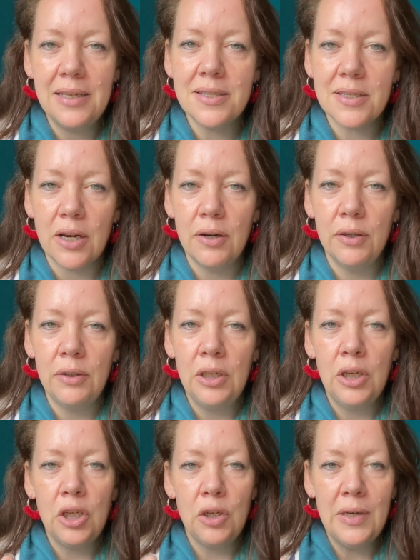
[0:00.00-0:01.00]
So you
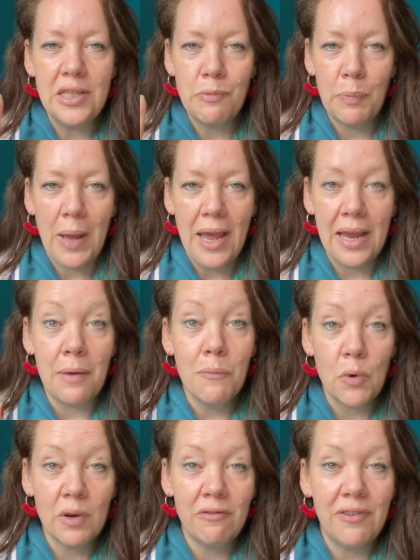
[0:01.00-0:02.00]
need to pay
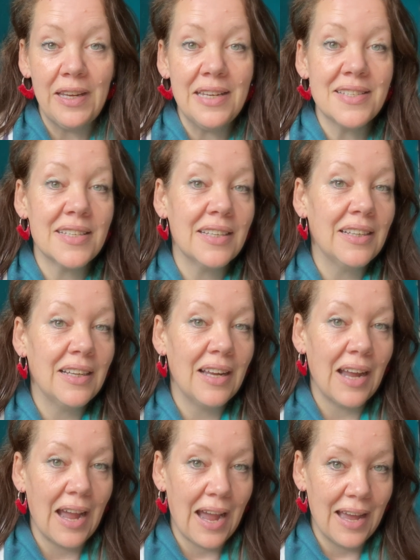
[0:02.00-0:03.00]
mooring fees
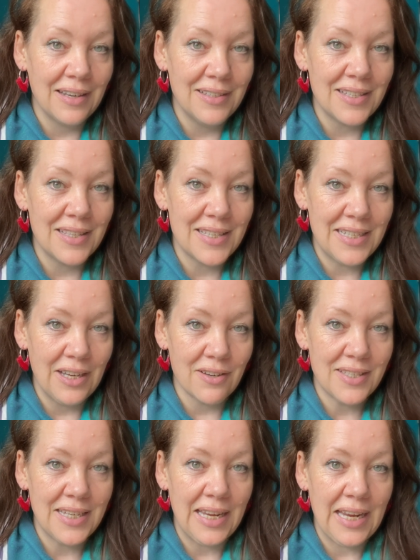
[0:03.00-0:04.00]
and the
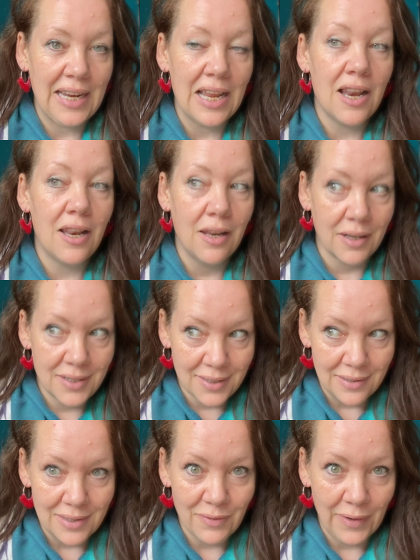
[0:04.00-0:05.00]
CRT
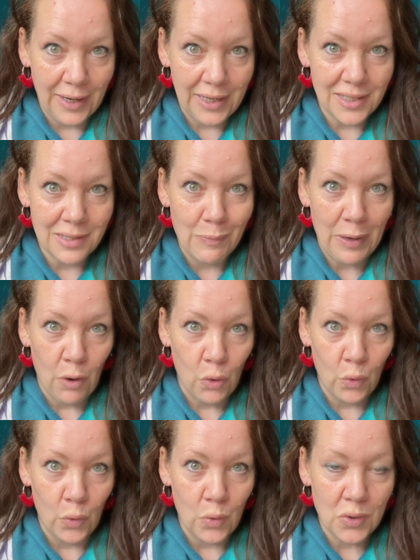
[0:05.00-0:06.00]
licence fee to be on
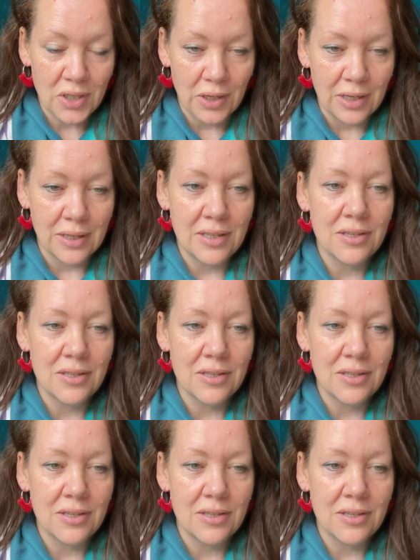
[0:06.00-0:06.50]
the water.